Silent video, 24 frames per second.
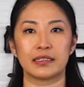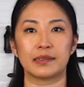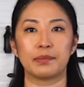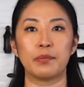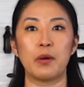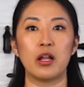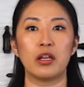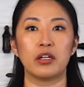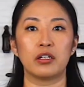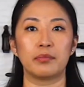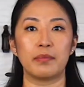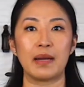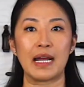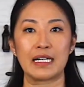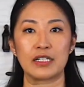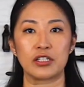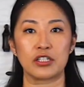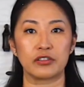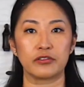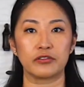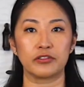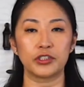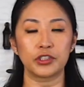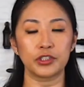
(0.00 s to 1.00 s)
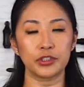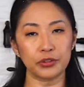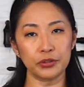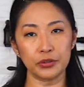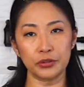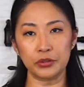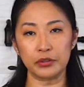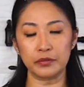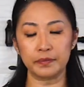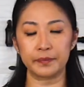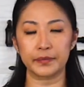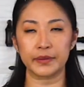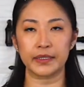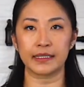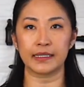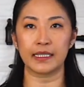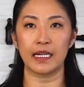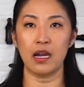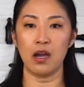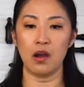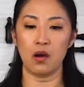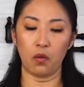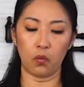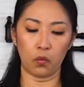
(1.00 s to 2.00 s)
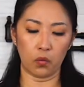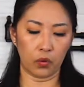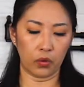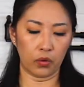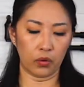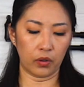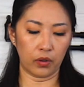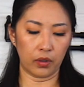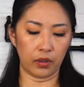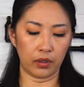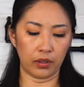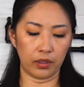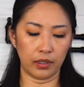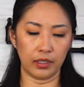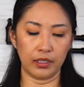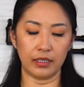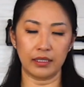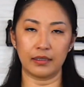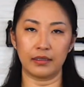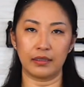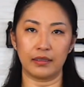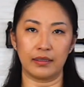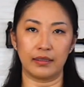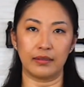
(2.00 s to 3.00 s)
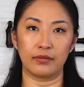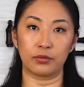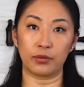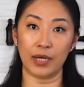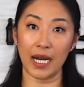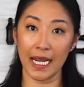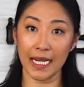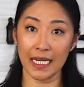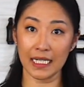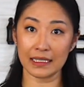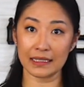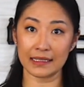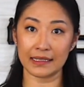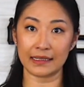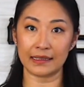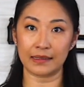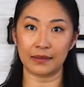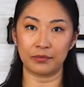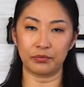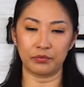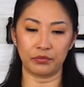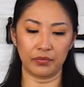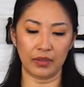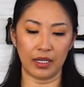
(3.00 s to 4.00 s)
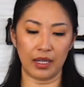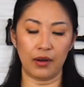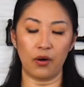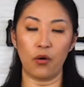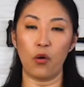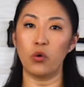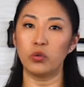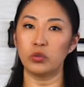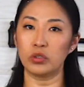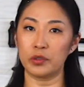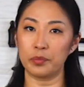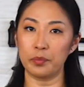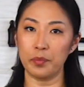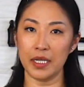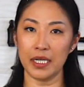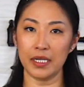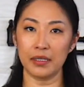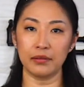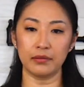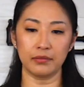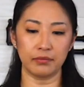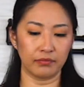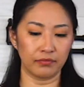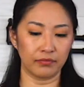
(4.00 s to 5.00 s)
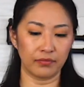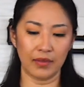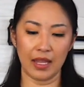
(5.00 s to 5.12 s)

smaller batch of soups or rice, oatmeal.